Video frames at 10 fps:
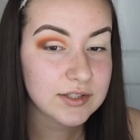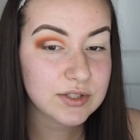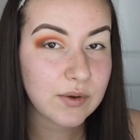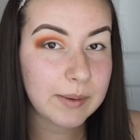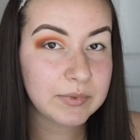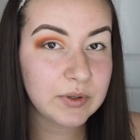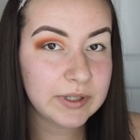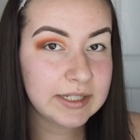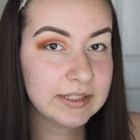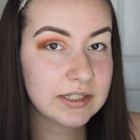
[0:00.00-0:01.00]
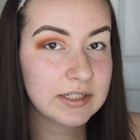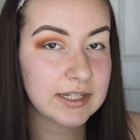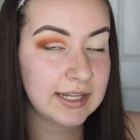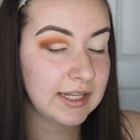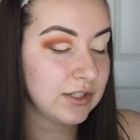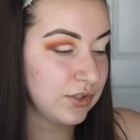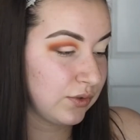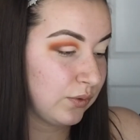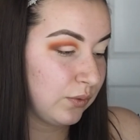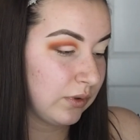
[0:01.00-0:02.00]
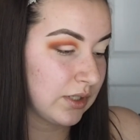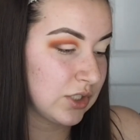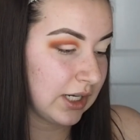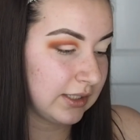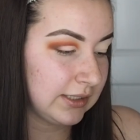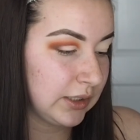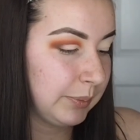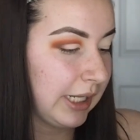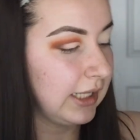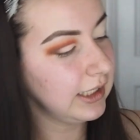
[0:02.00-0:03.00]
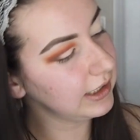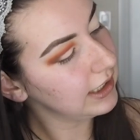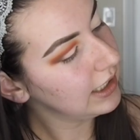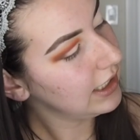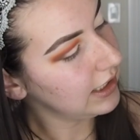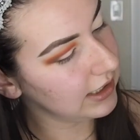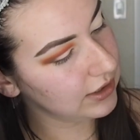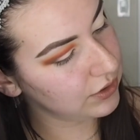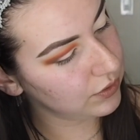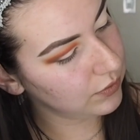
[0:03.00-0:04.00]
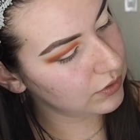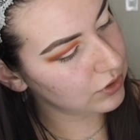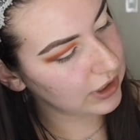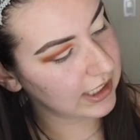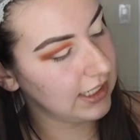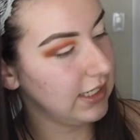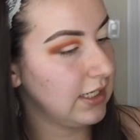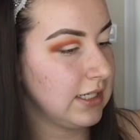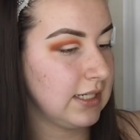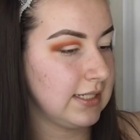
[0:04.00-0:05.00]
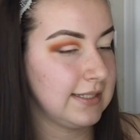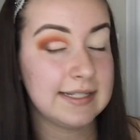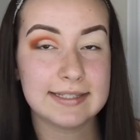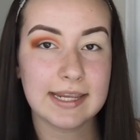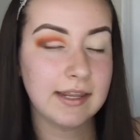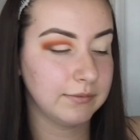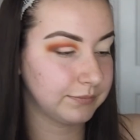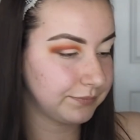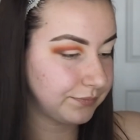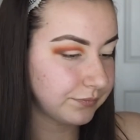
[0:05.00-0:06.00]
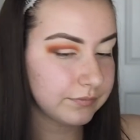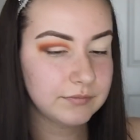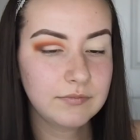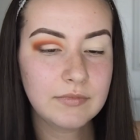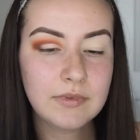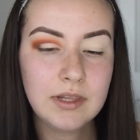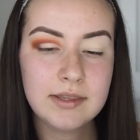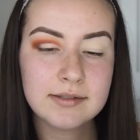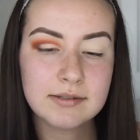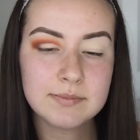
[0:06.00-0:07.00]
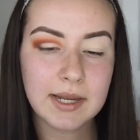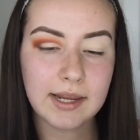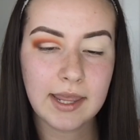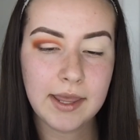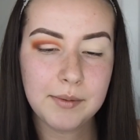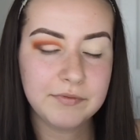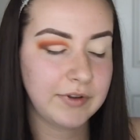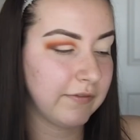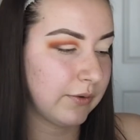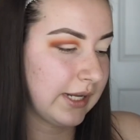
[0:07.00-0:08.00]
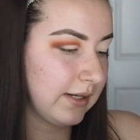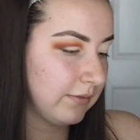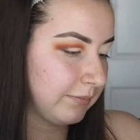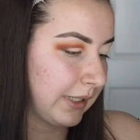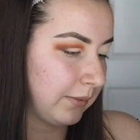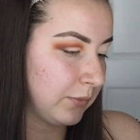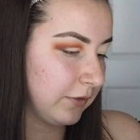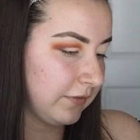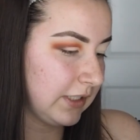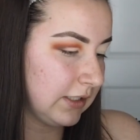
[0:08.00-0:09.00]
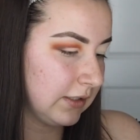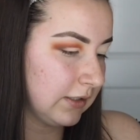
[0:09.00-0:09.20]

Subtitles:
So I'm going into the Jaclyn Hill palette into the shade Sissy. This is my M508 by Morphe.